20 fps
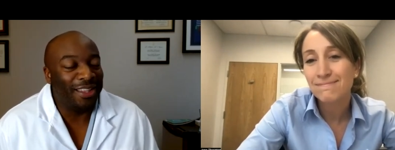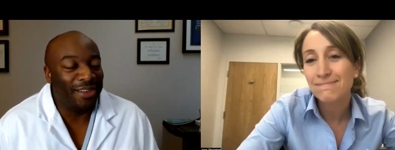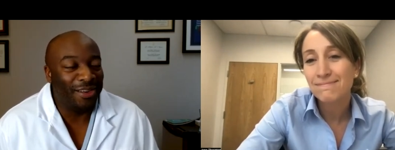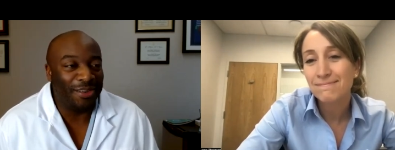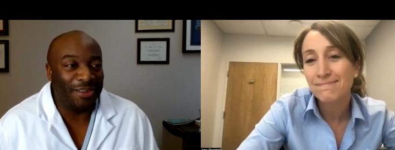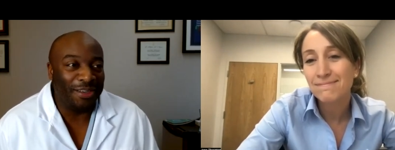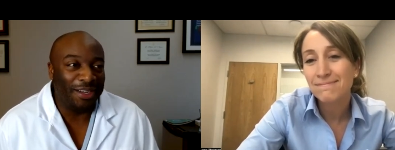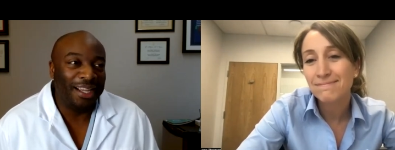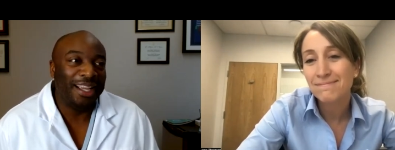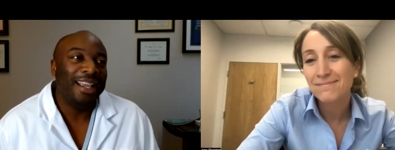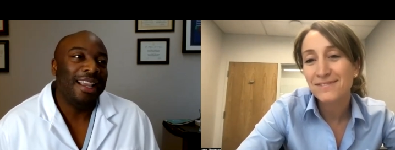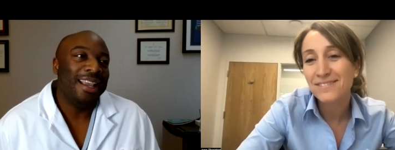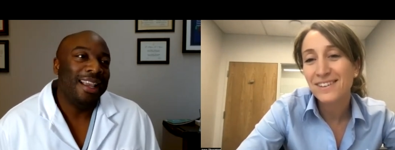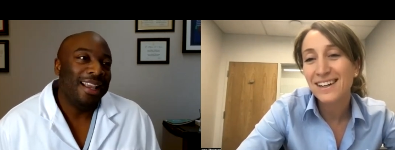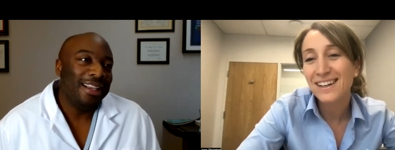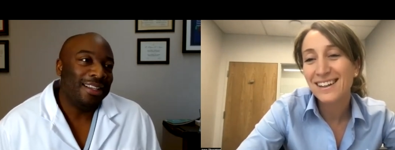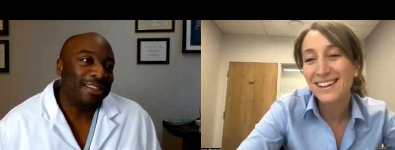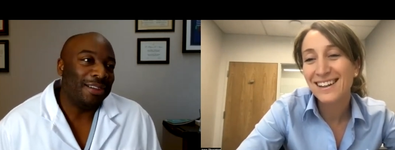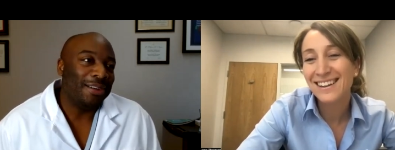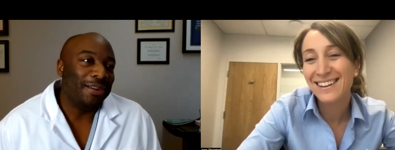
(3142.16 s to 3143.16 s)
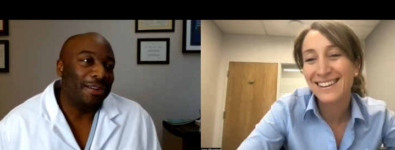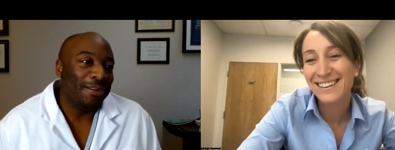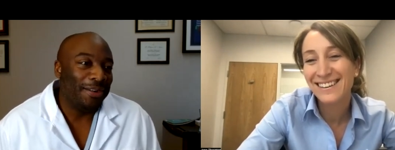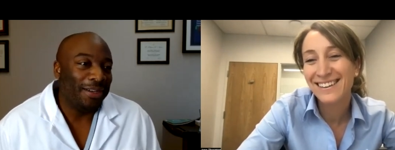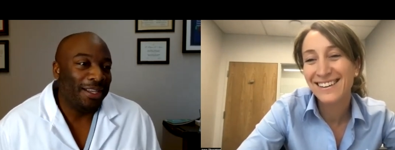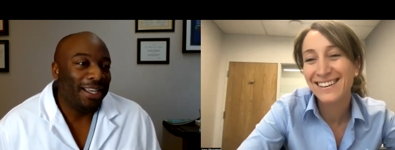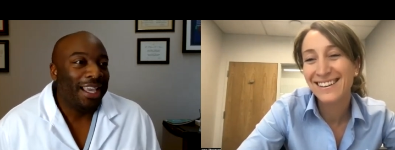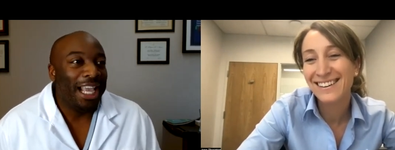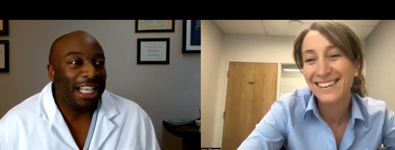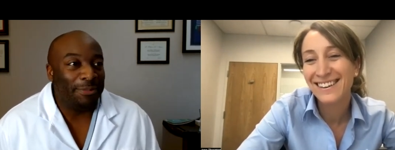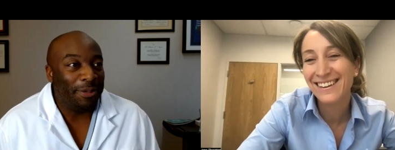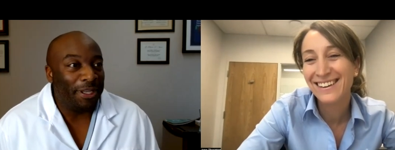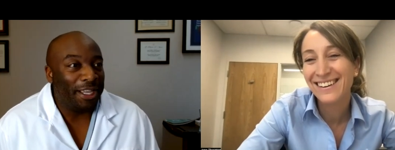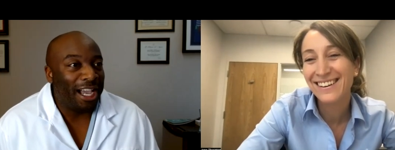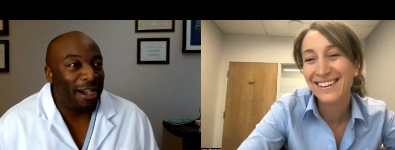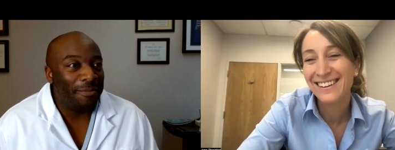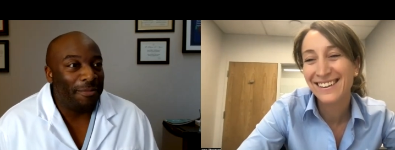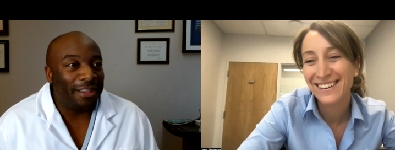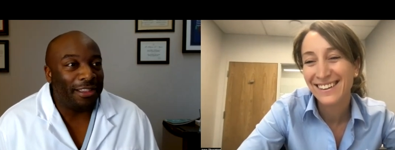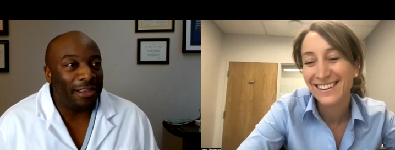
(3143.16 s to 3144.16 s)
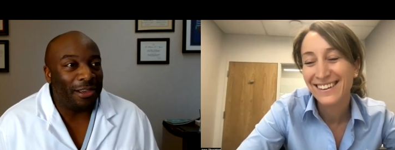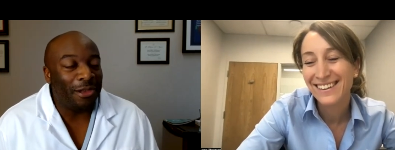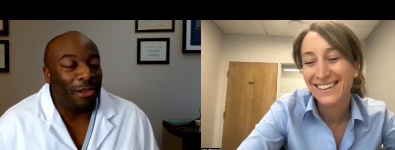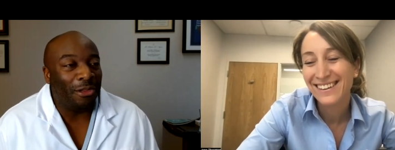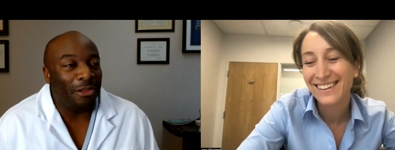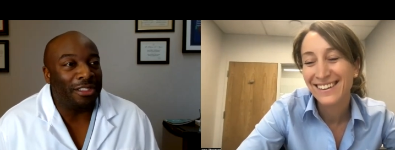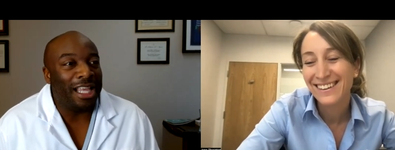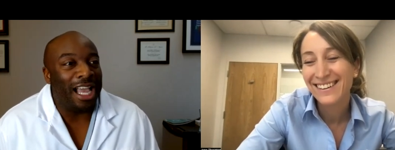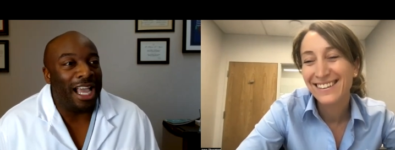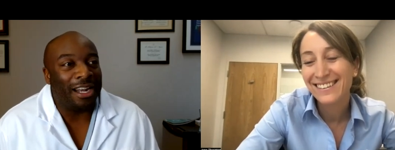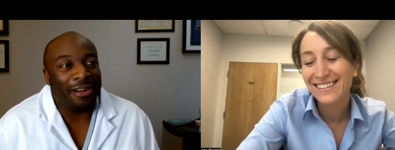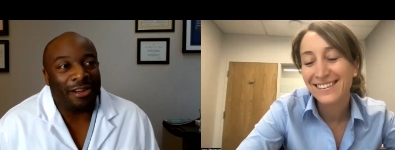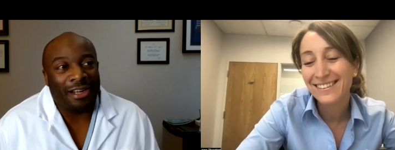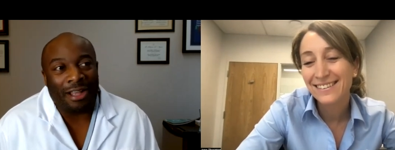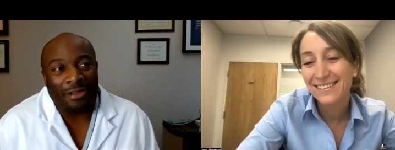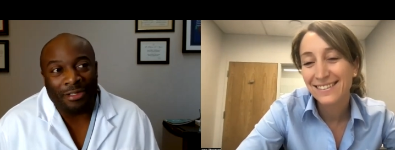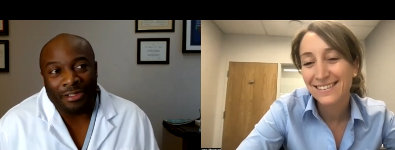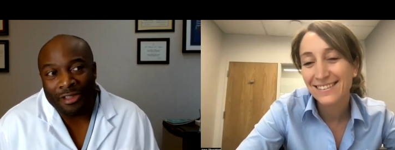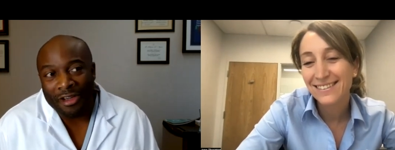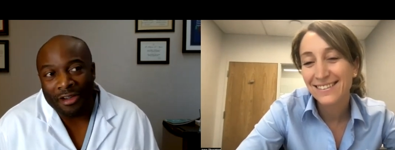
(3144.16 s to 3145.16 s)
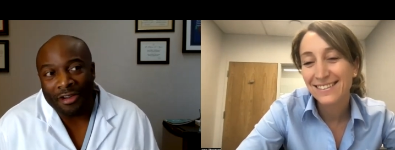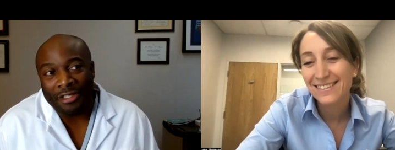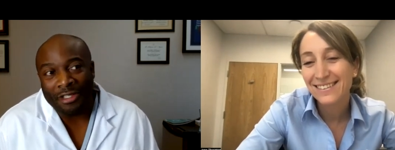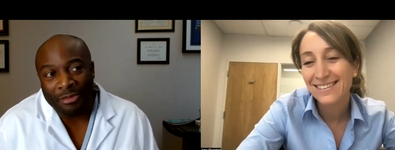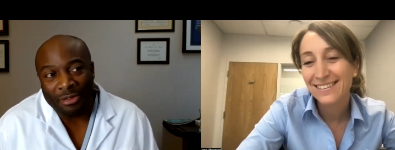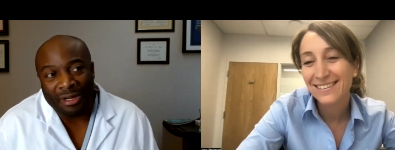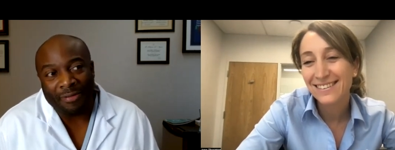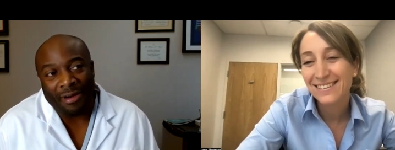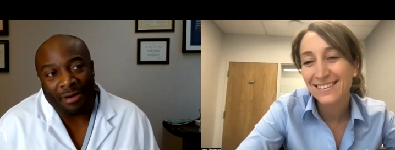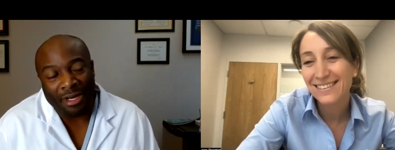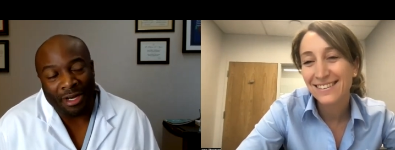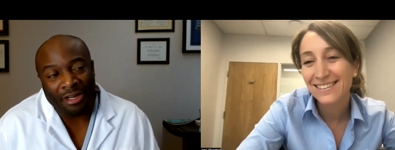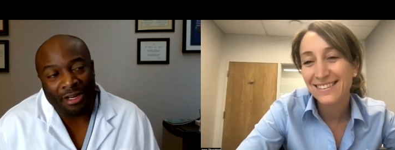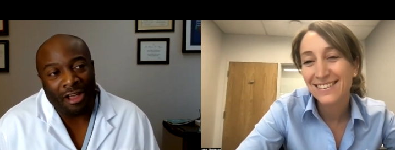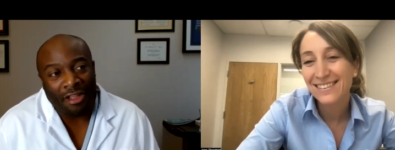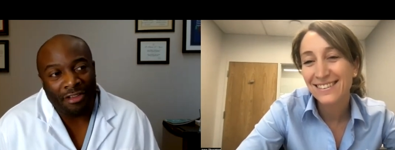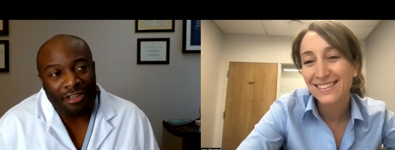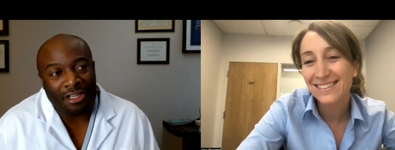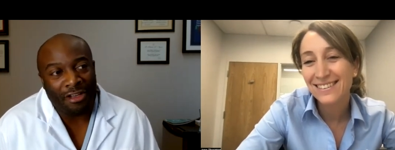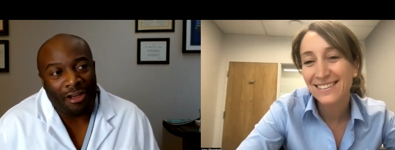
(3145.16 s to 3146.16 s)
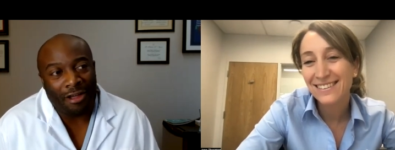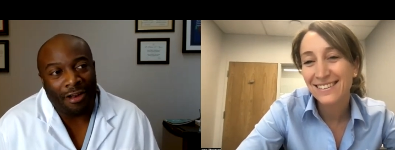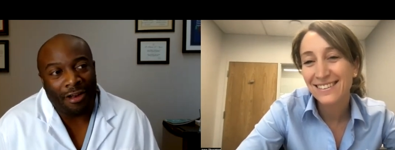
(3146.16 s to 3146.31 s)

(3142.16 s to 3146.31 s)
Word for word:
Speaker 1: either. Right. it's becoming the gold standard. I was talking to one of our radiology